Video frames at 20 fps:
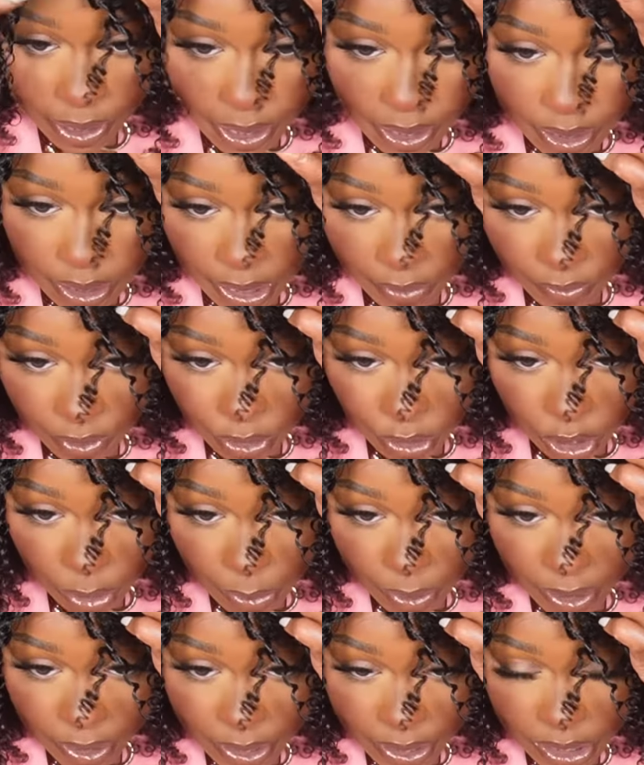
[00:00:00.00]
gonna leave a little
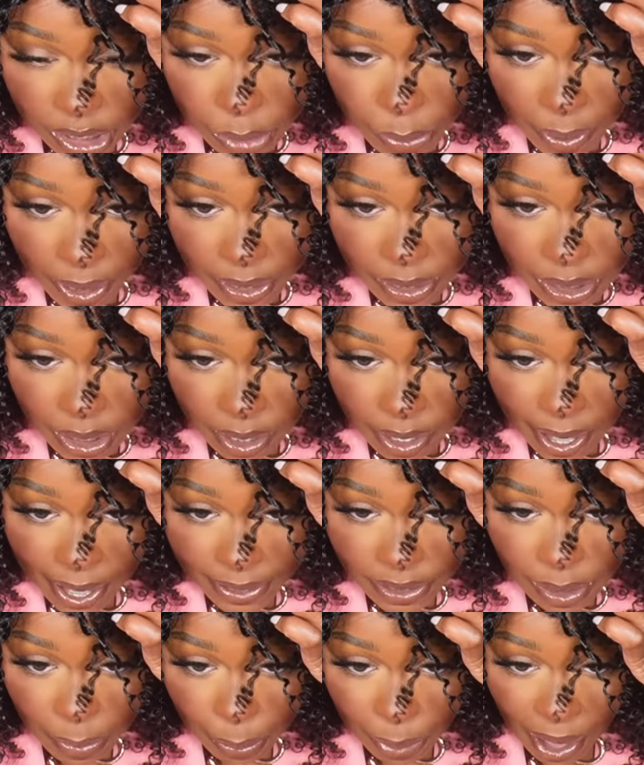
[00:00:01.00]
bit of this space here,
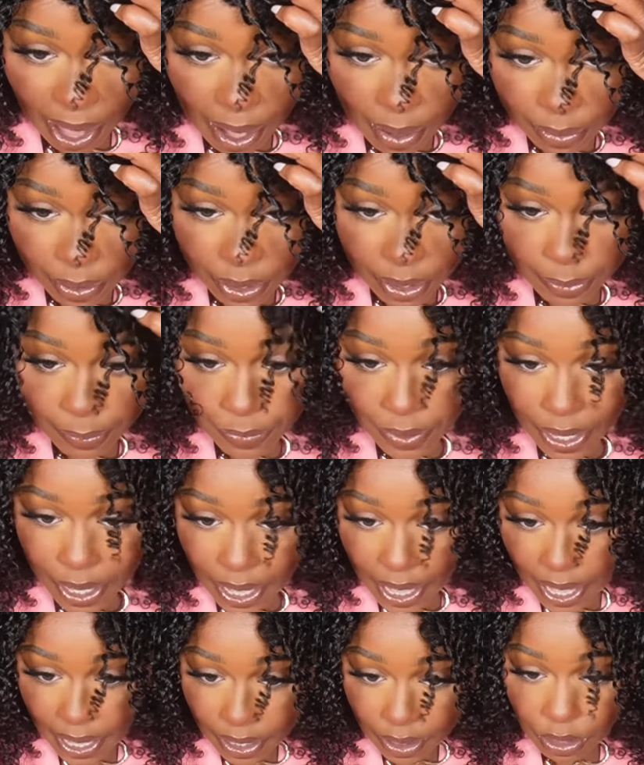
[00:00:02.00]
add some powder
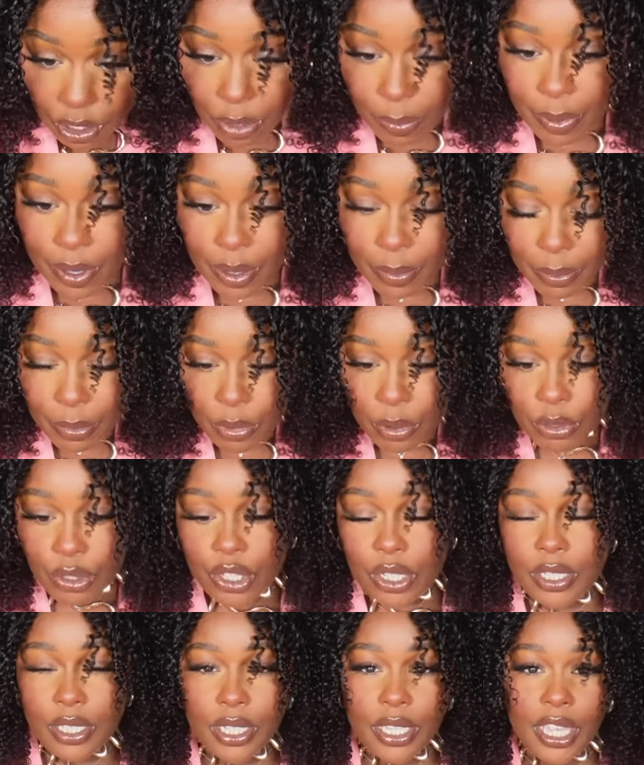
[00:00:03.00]
and a little bit of mousse
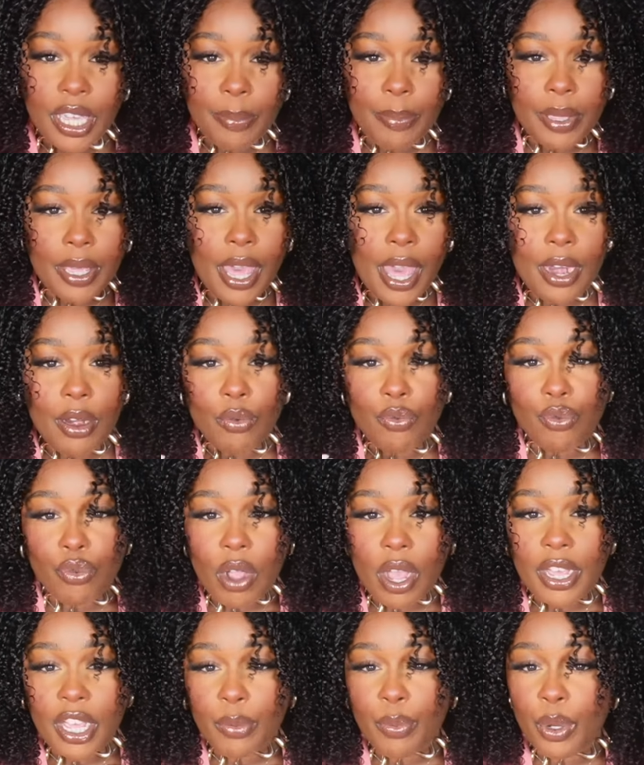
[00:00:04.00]
just to keep it kind of
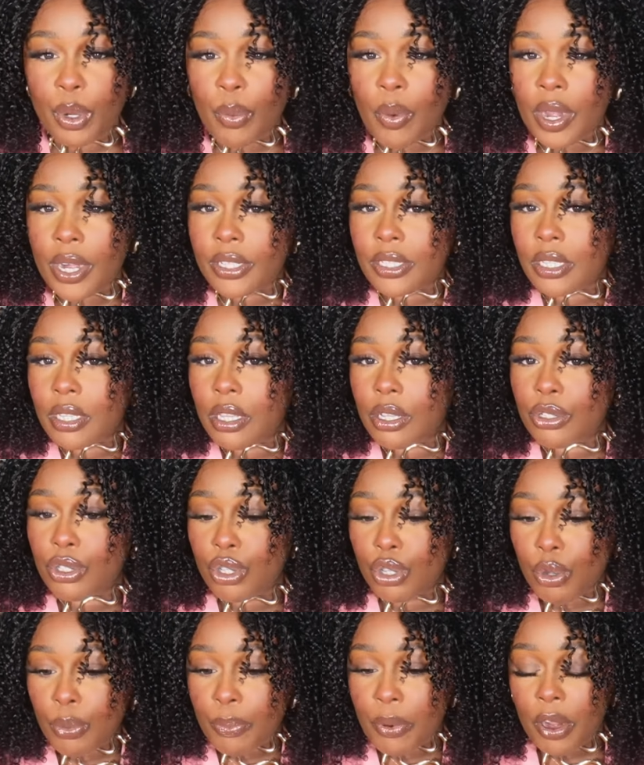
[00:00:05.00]
rugged. We don't want it to look
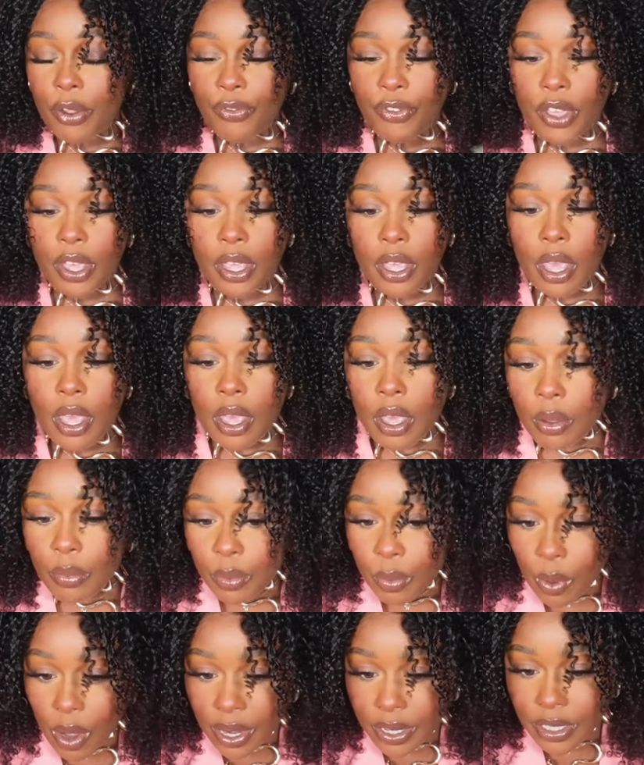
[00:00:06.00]
too perfect.
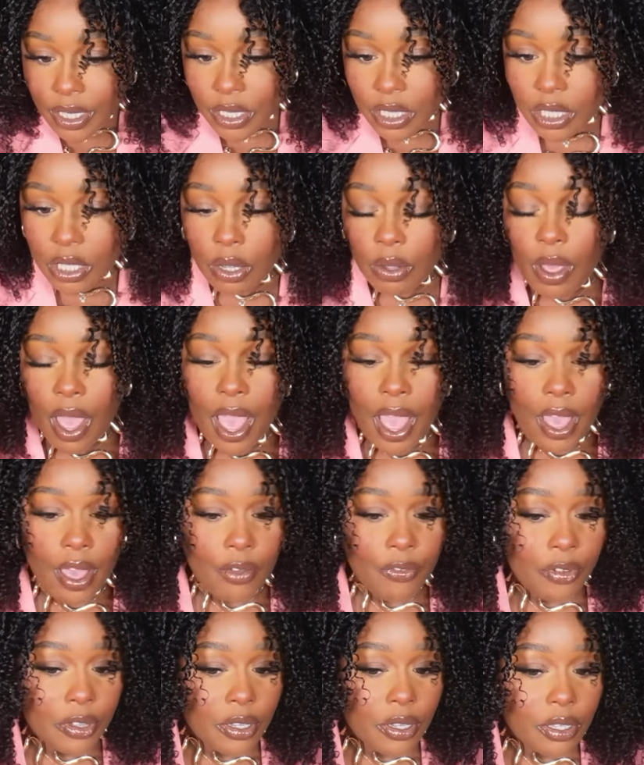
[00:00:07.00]
We want it to still
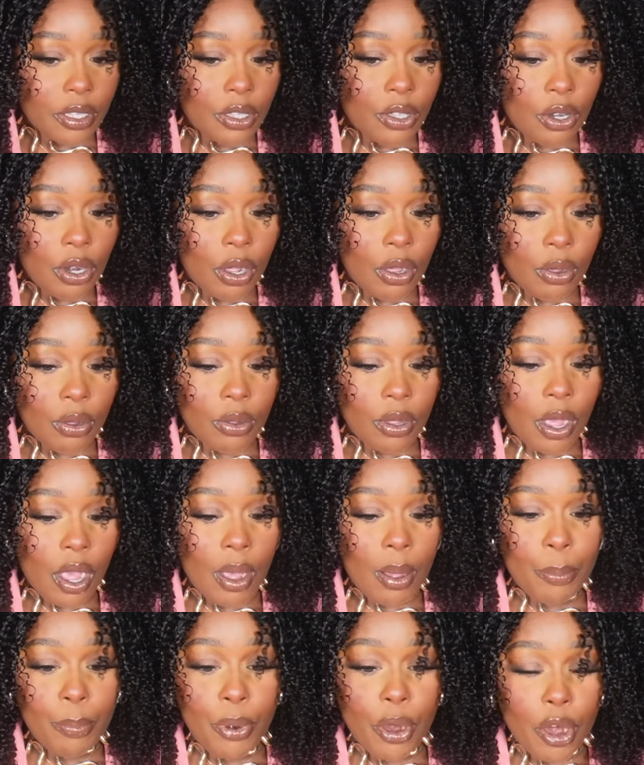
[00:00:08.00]
have, you know,
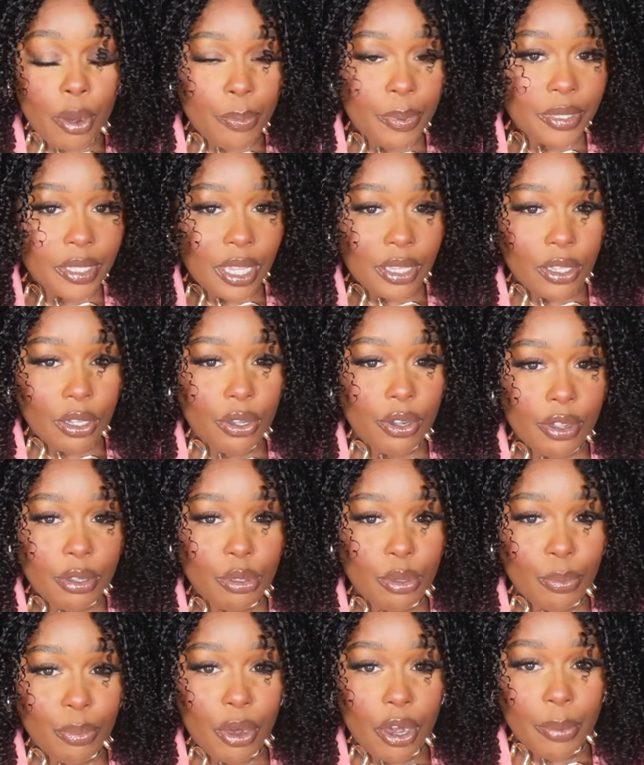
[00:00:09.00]
um, purpose, like the
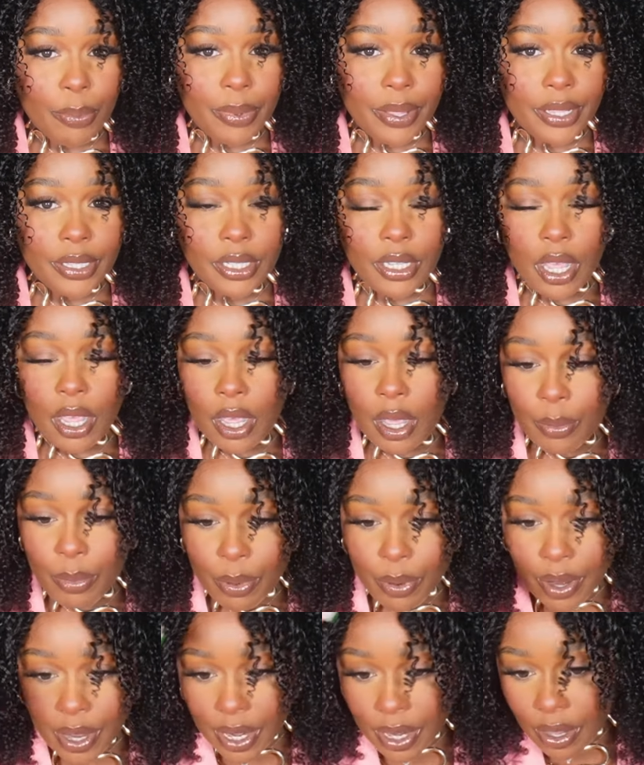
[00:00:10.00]
curls of purpose.
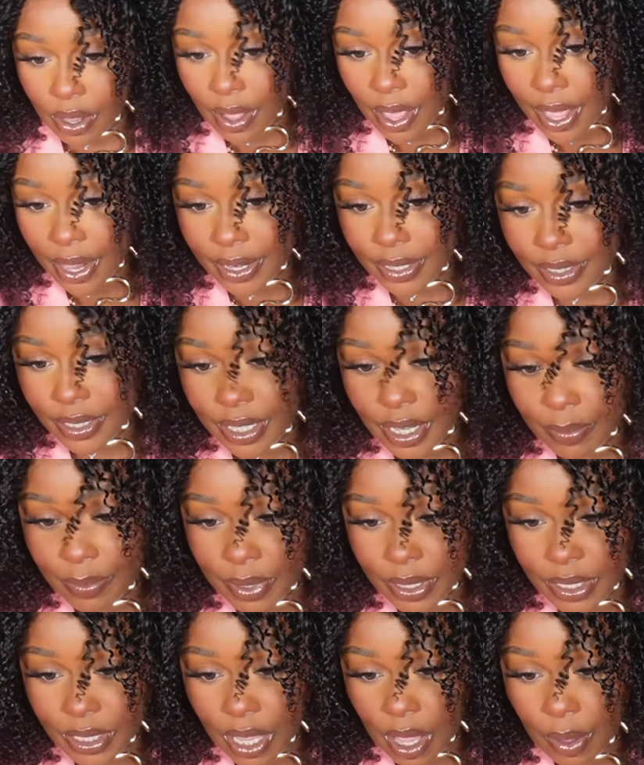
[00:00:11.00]
But we're gonna go ahead and dim
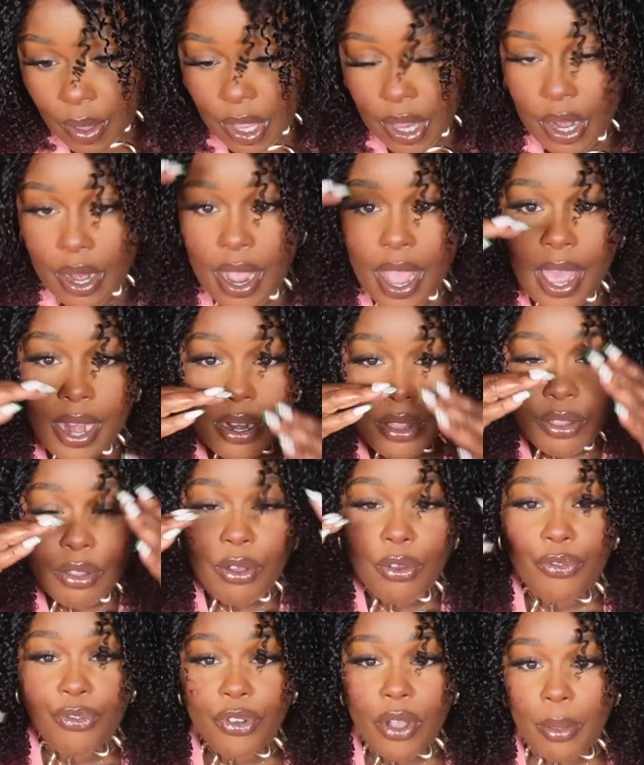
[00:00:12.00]
this out here, add a
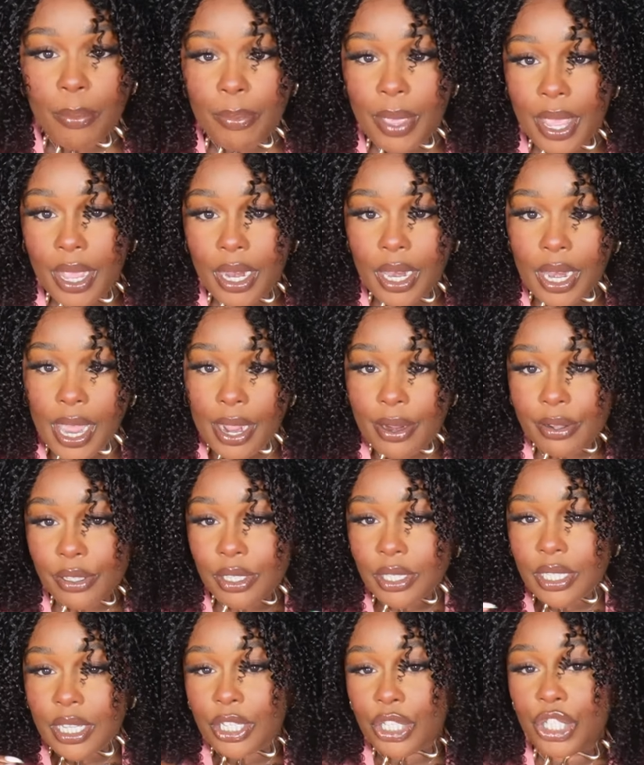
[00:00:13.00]
little front bang layer
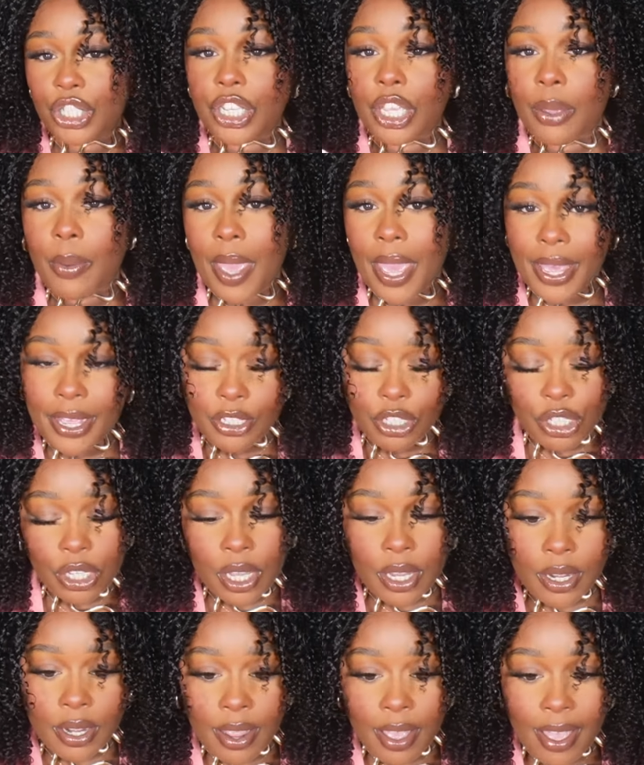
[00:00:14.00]

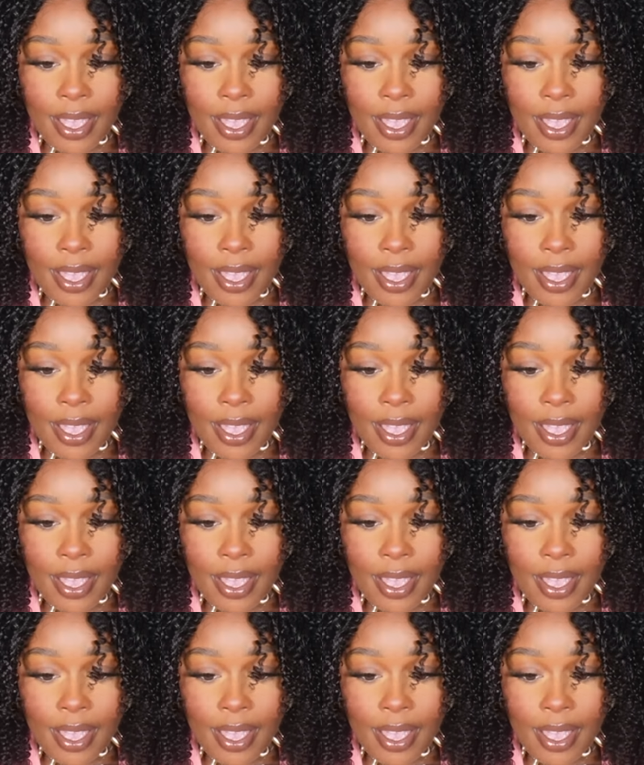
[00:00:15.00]
situation.